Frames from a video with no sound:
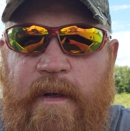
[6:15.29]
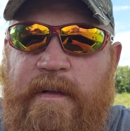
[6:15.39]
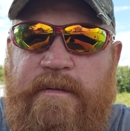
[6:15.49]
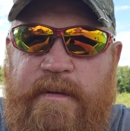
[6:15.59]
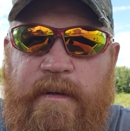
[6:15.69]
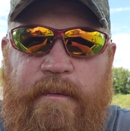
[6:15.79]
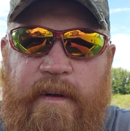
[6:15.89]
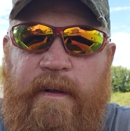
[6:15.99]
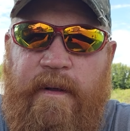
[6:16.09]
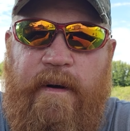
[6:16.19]
it's still a
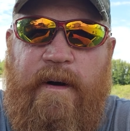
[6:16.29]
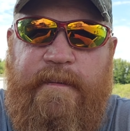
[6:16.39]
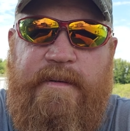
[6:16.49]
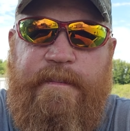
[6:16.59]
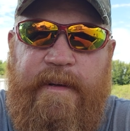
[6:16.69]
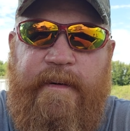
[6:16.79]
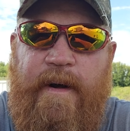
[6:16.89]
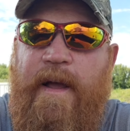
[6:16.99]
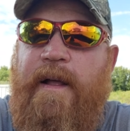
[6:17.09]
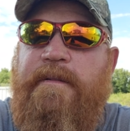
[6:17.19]
really good harvest, believe it or
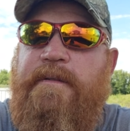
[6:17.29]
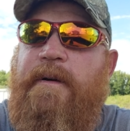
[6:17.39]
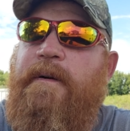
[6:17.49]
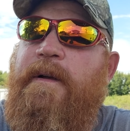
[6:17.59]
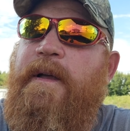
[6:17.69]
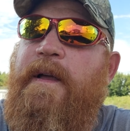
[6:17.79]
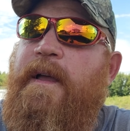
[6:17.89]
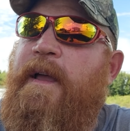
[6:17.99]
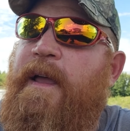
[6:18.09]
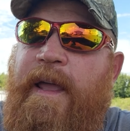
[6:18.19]
not. So
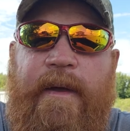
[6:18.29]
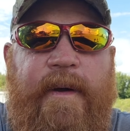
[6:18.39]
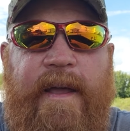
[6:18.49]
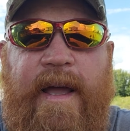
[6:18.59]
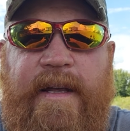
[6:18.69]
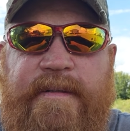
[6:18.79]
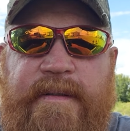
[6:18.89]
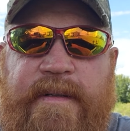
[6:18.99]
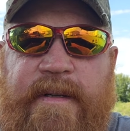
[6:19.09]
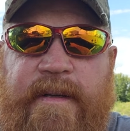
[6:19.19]
anyway, guys,